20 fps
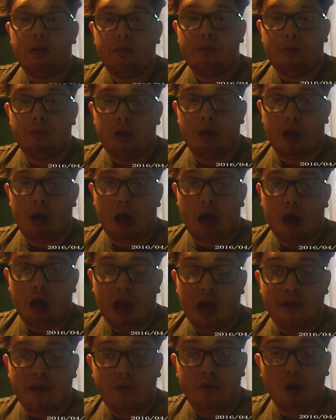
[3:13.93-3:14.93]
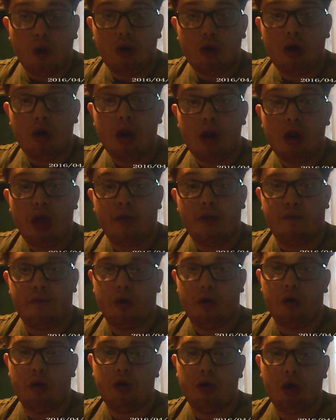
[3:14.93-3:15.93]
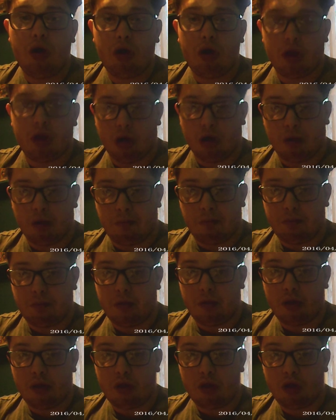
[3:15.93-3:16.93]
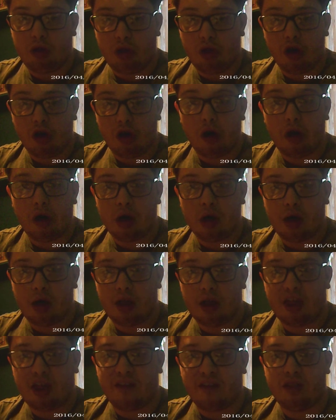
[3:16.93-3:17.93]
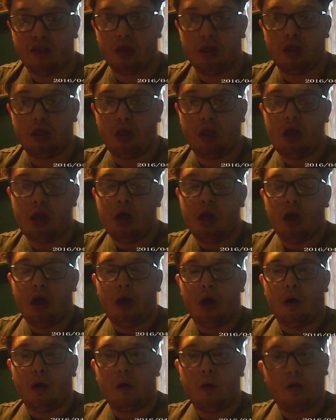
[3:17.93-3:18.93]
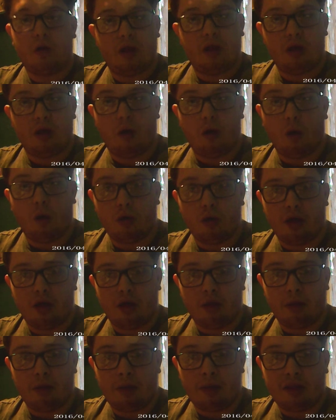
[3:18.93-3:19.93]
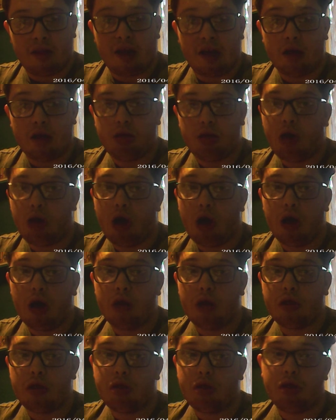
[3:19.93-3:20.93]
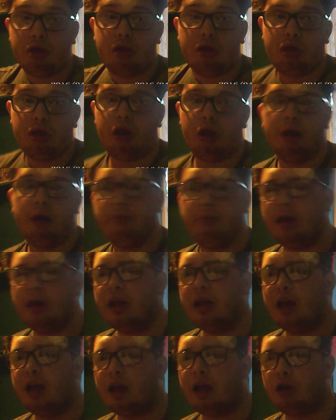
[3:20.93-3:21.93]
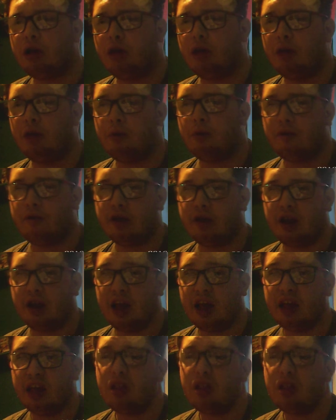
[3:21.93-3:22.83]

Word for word: if you're if you're new to to your own kids having aut- autism and that, don't don't be like ashamed of it. it's just